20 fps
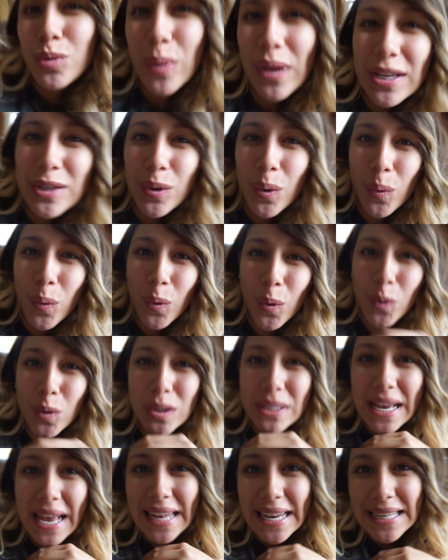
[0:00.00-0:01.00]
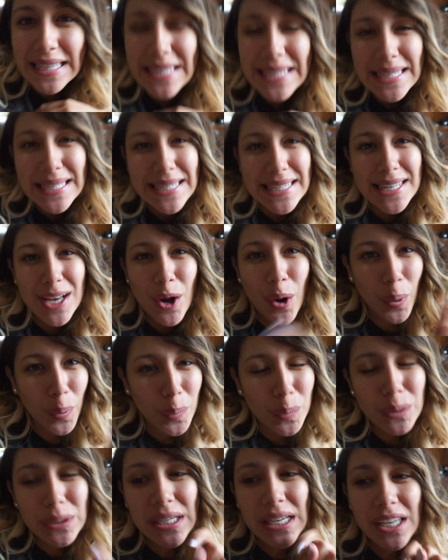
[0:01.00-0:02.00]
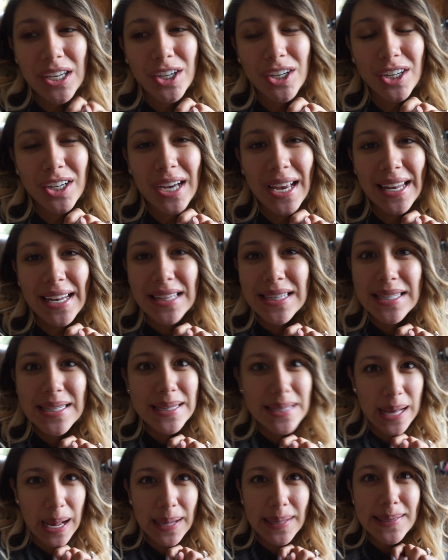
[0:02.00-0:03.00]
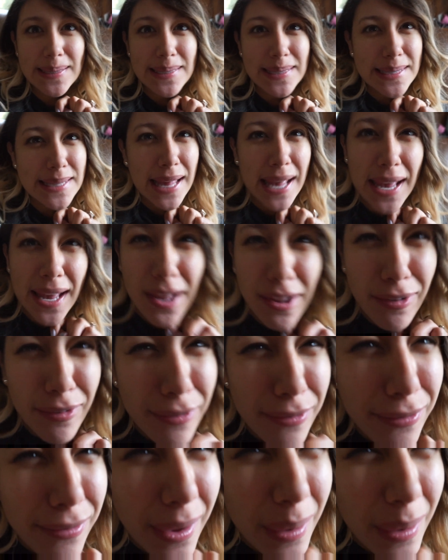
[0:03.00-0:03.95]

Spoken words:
weeks old and it's cold here and it's not safe.